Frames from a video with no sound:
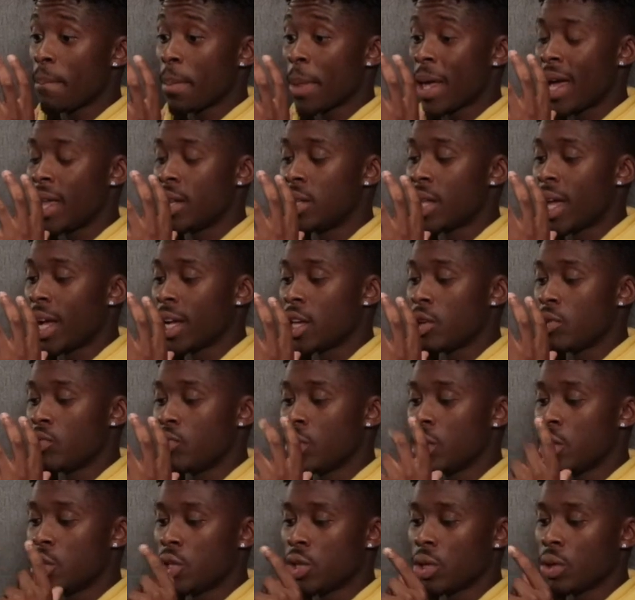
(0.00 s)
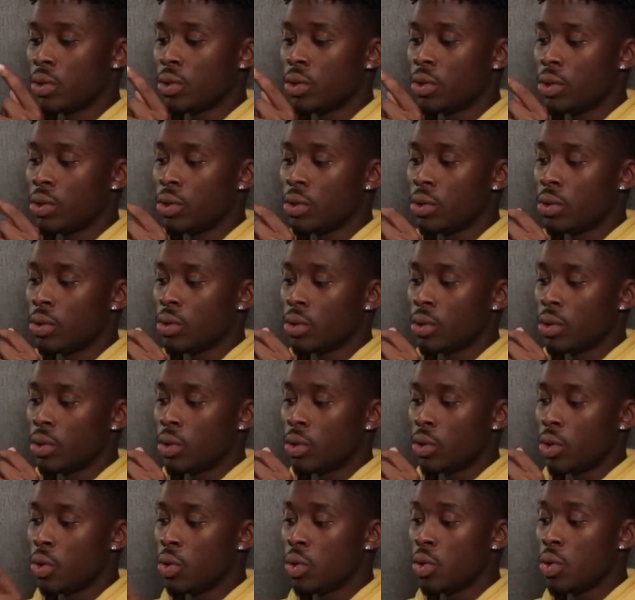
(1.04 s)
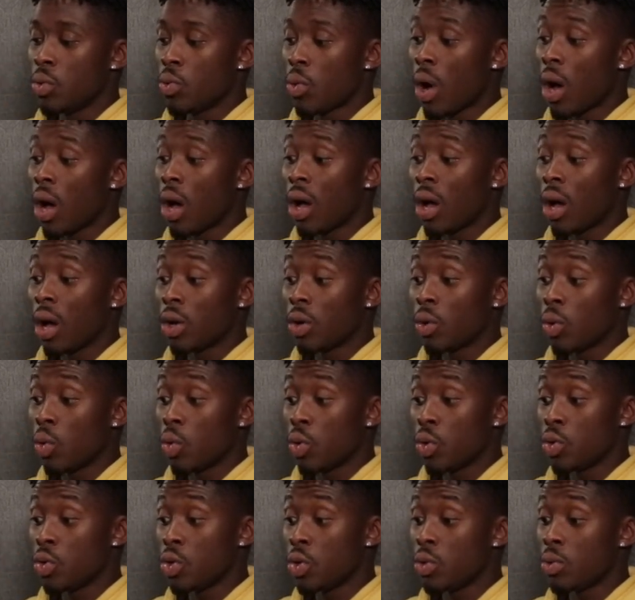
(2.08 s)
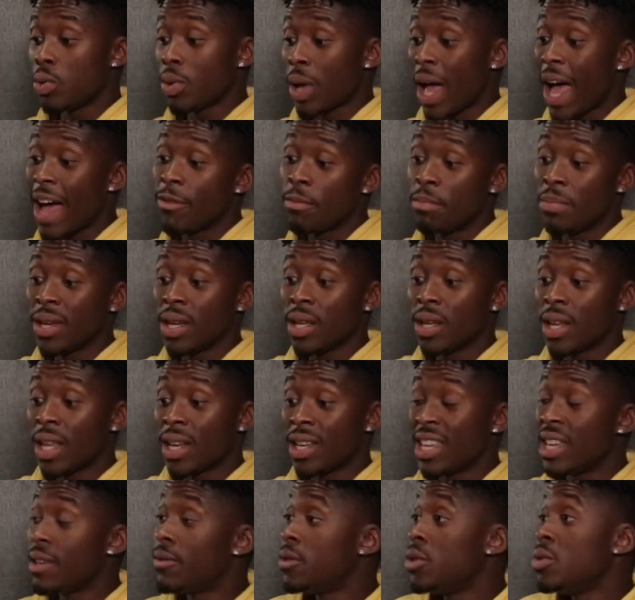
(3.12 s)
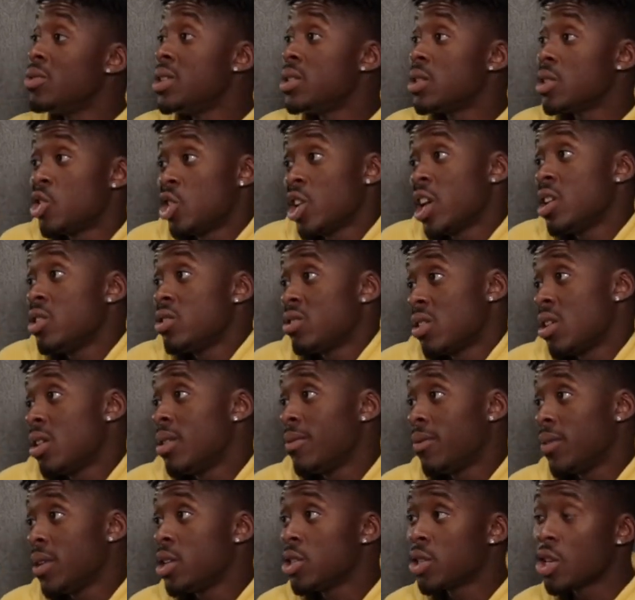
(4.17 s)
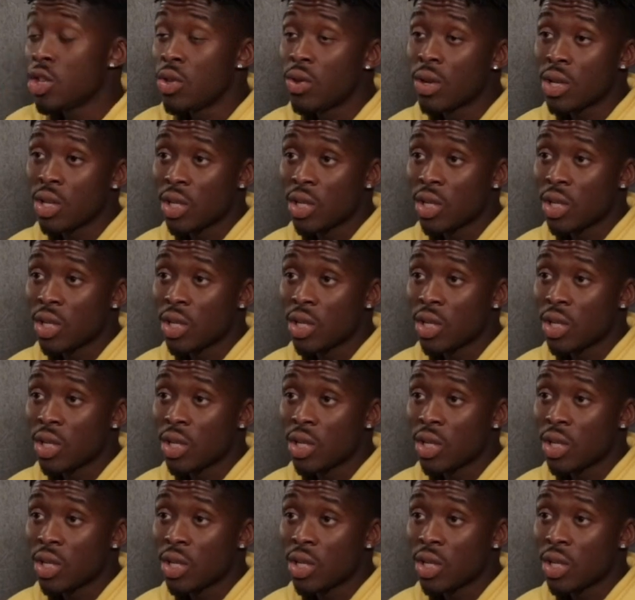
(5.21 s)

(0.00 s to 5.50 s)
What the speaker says: and like it really shows you who you are or who you have been, and if you need to change certain things, then you can